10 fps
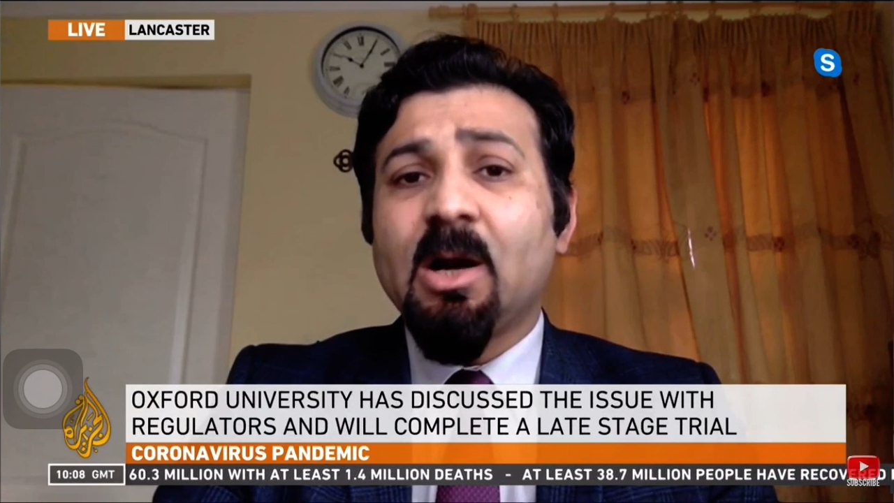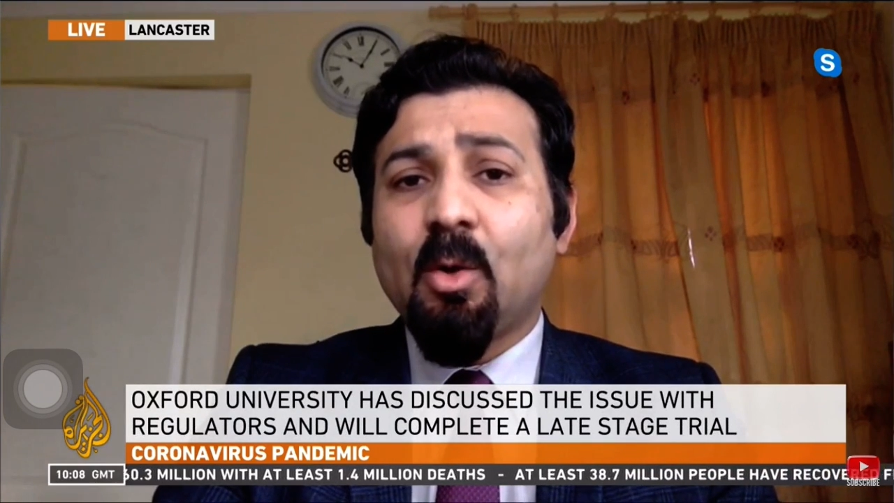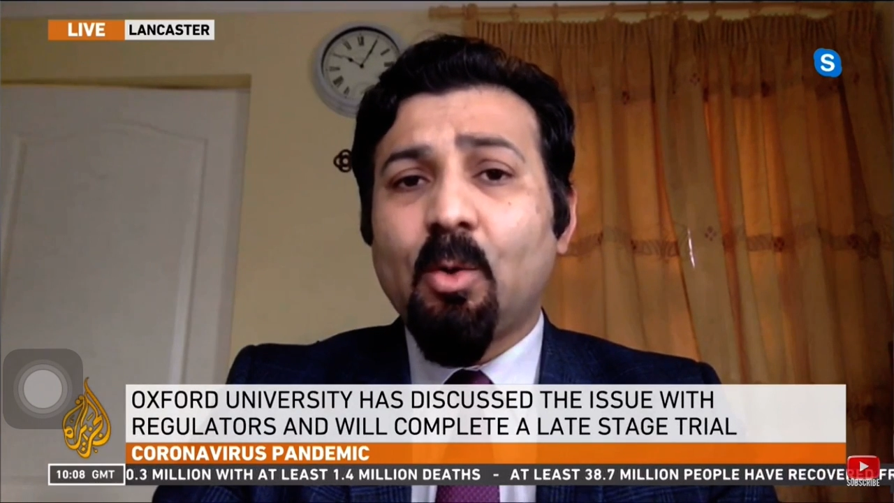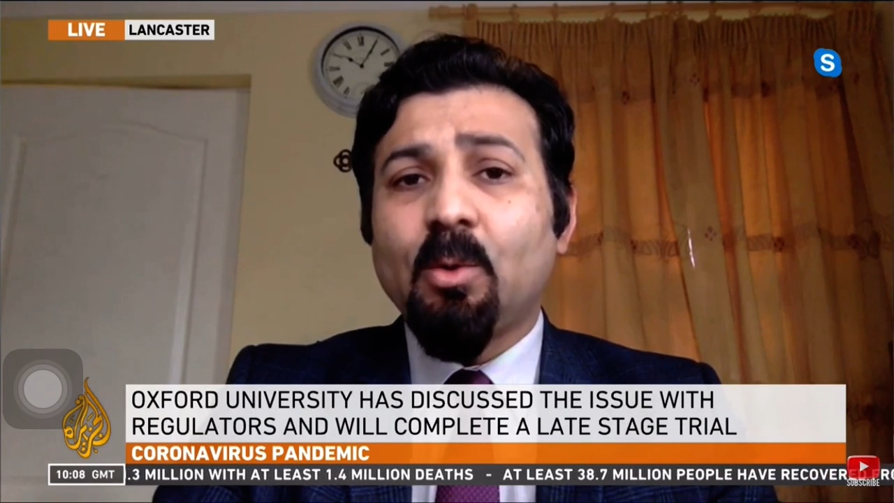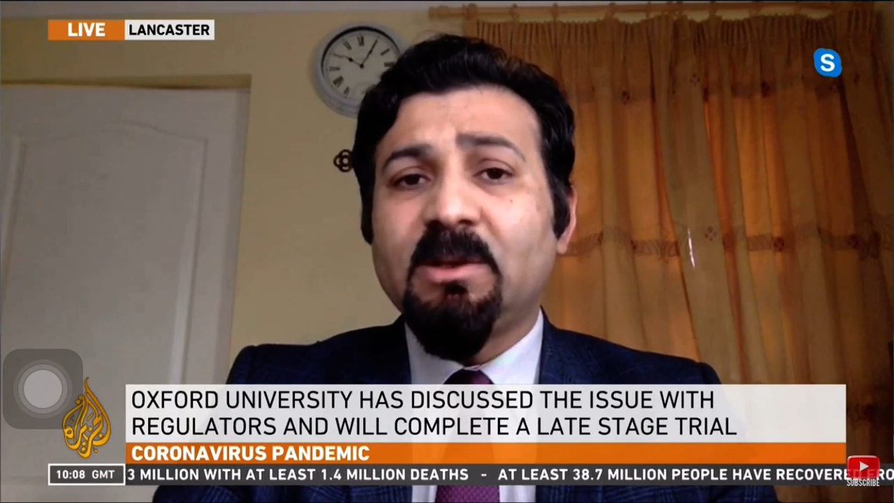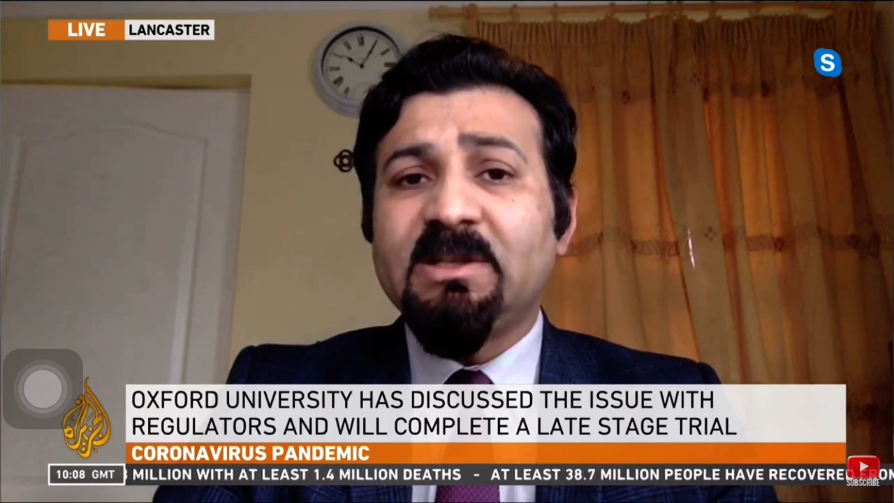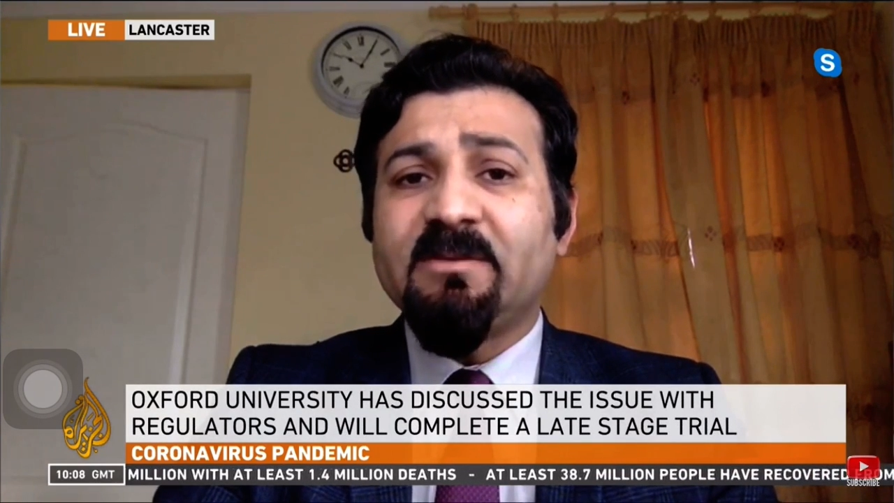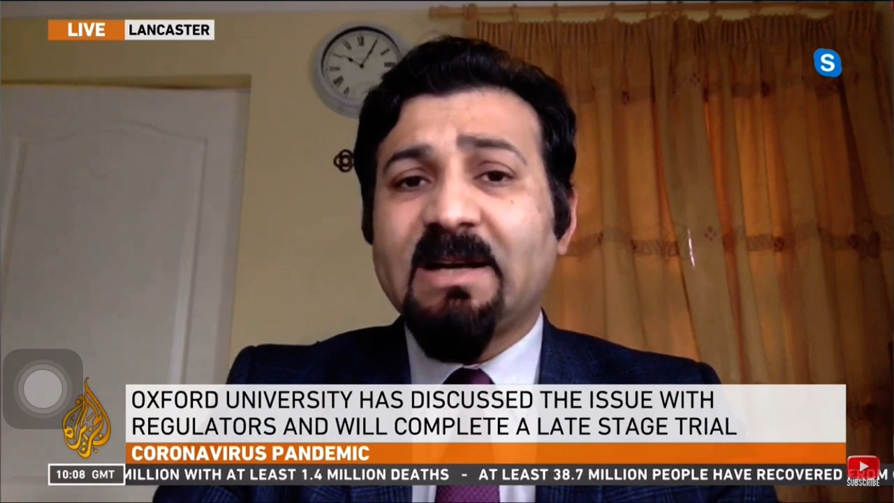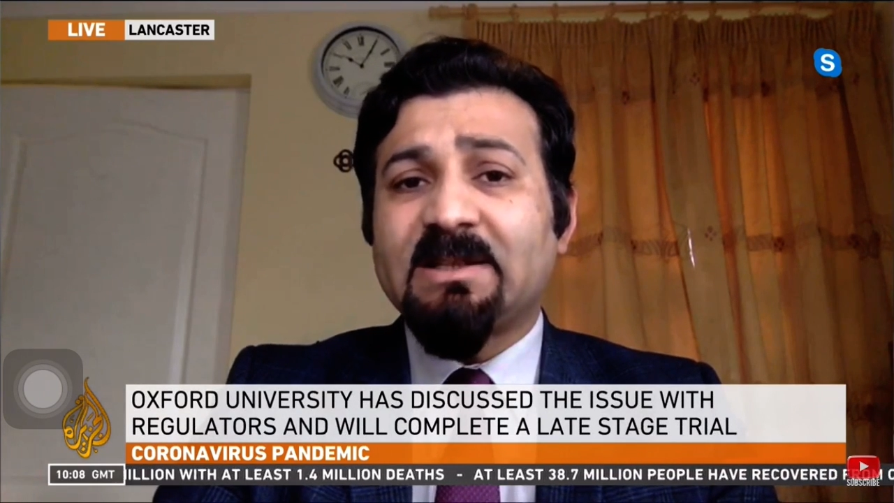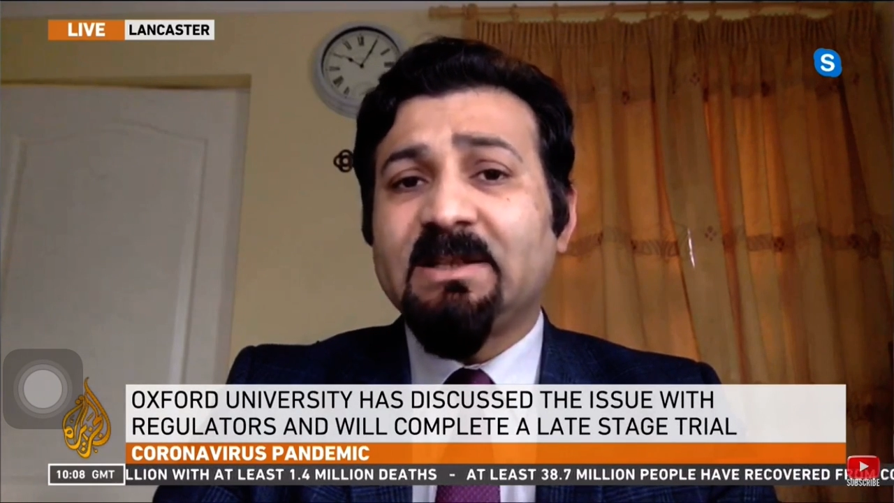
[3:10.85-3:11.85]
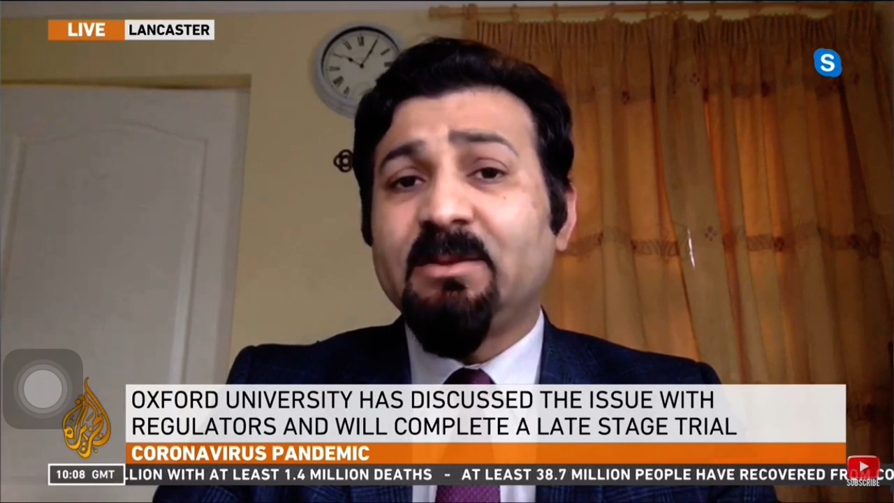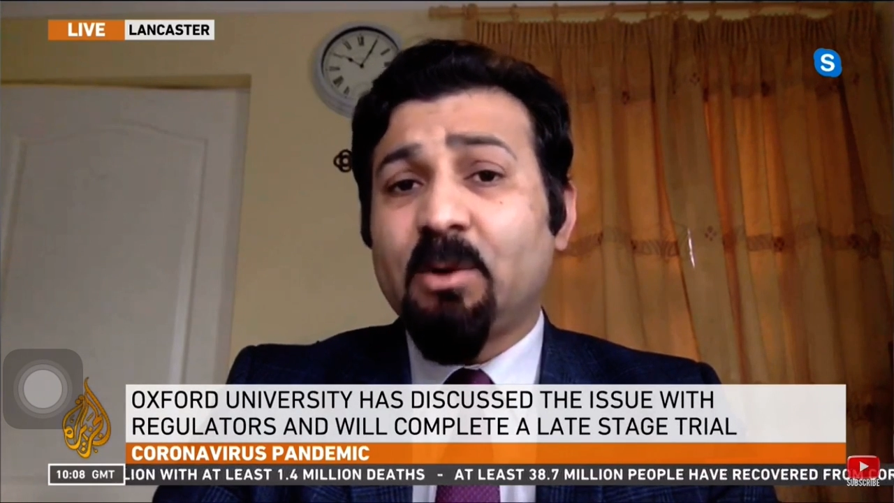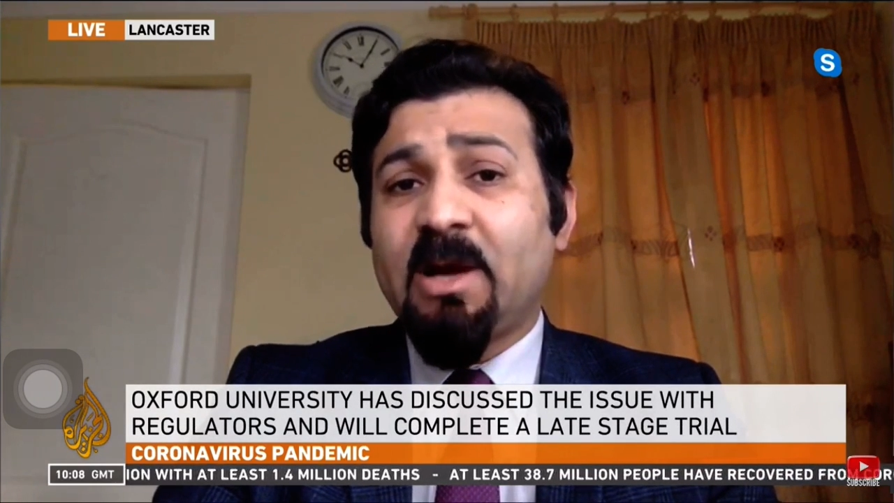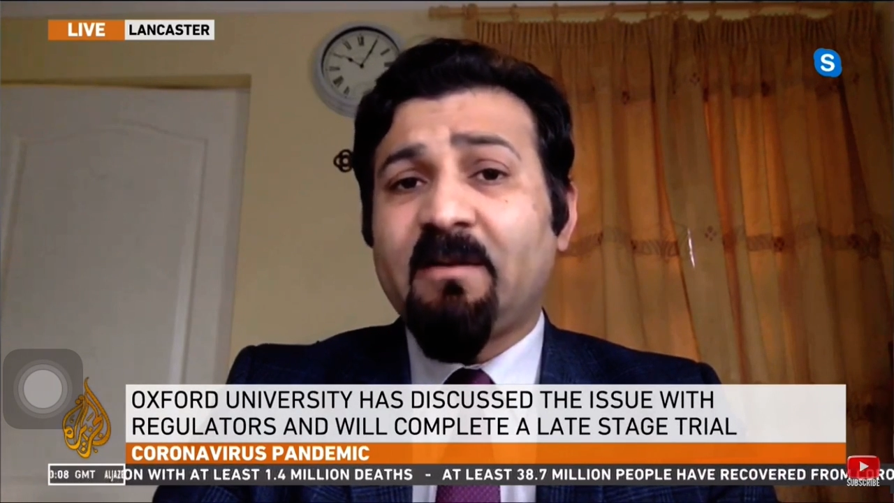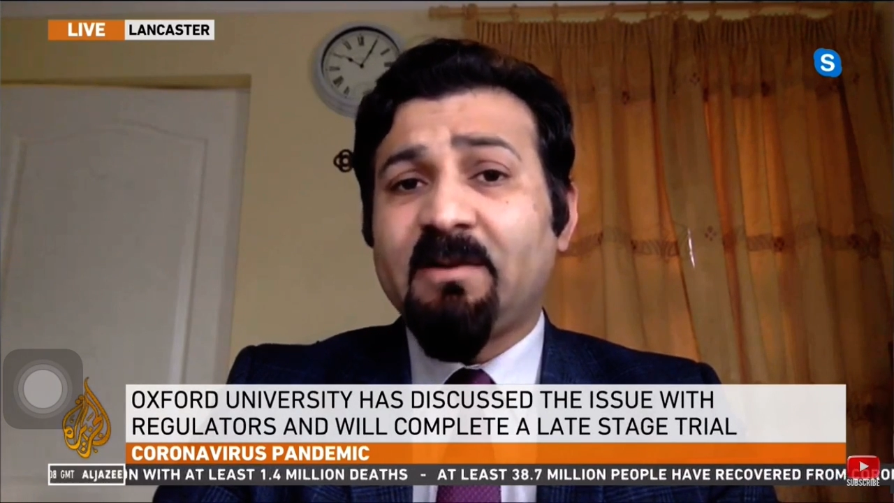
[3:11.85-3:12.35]
all these vaccines
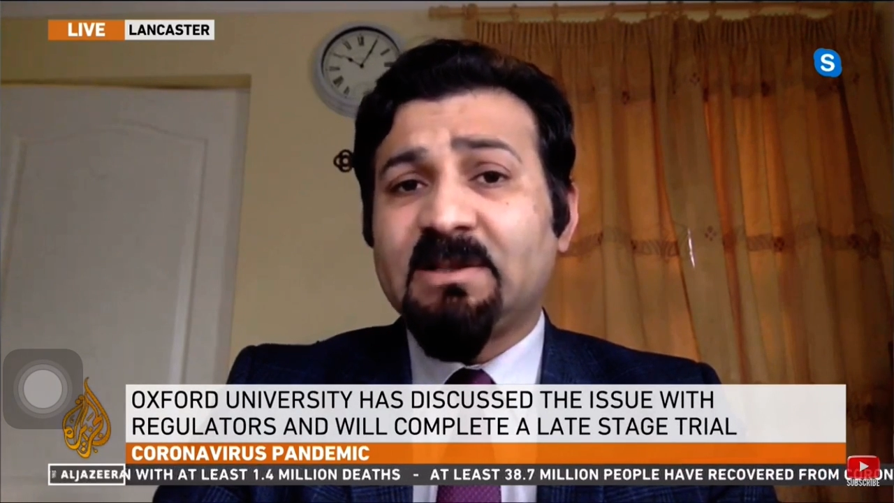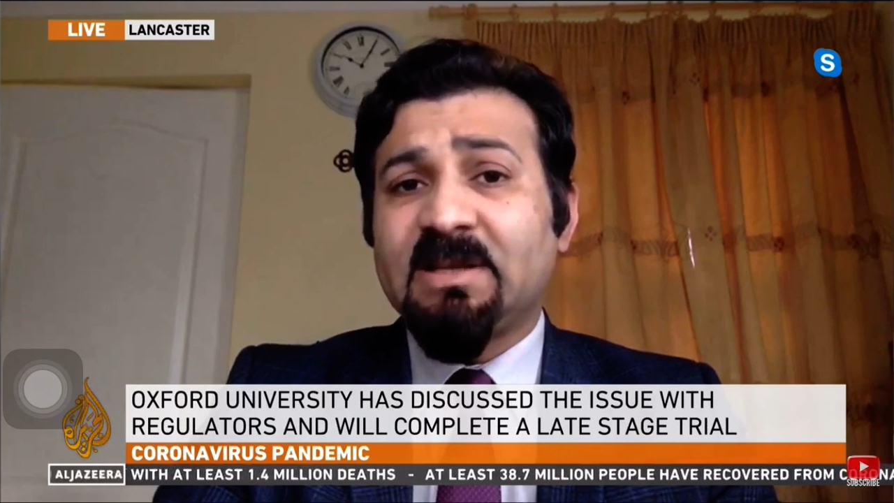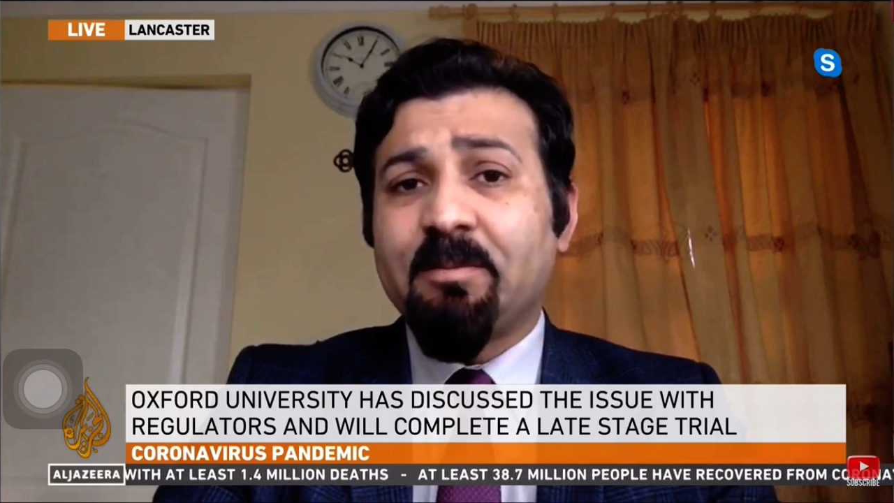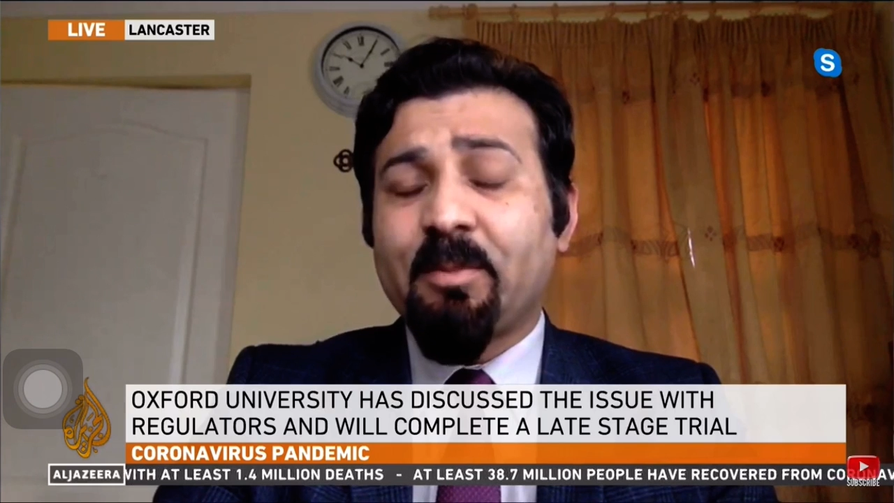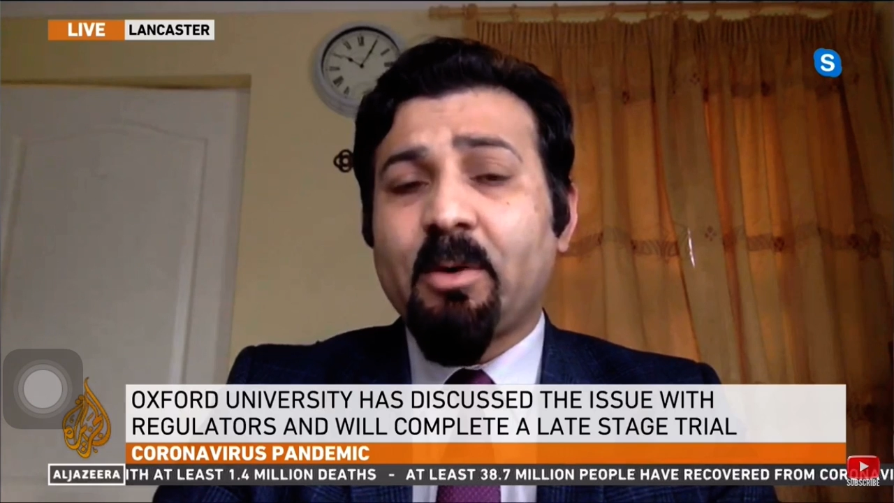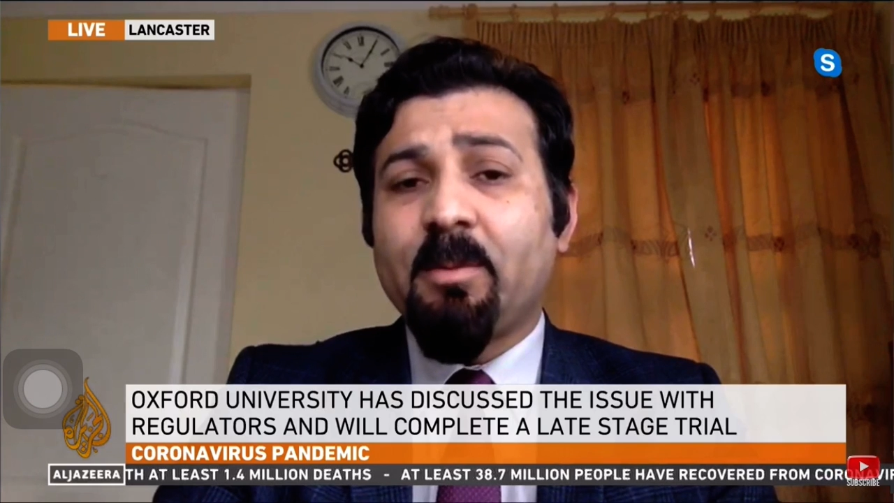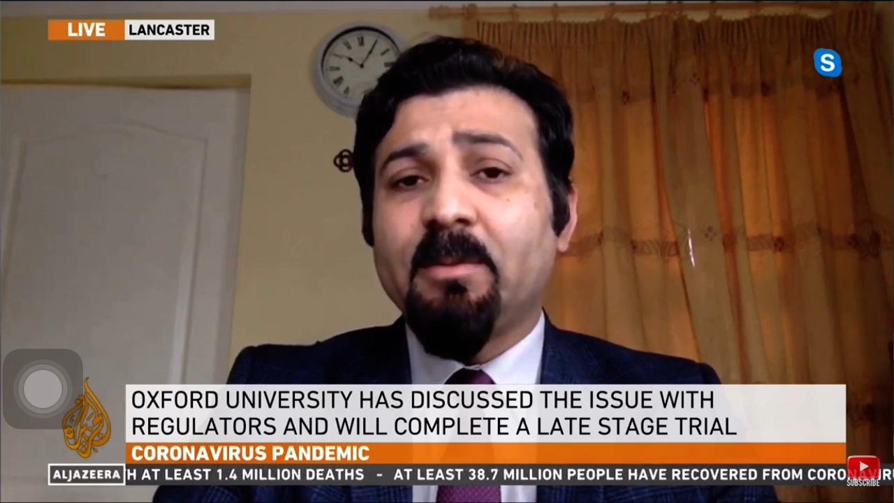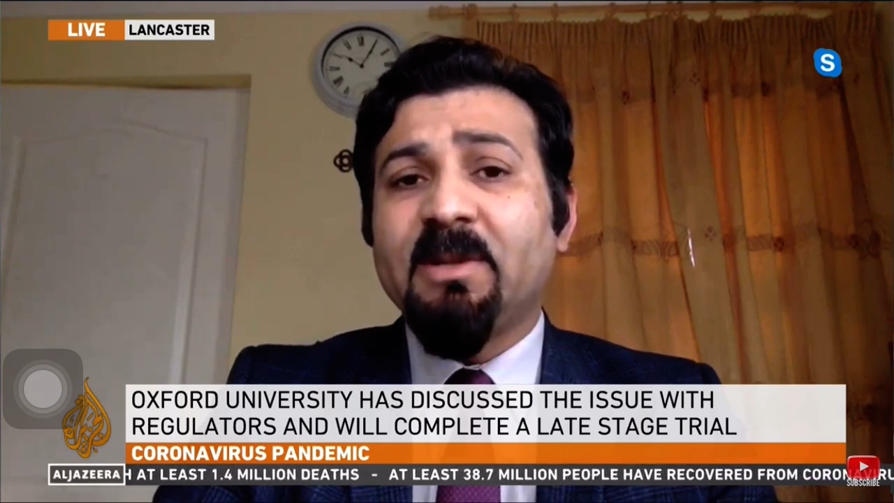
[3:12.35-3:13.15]
would have the same problem,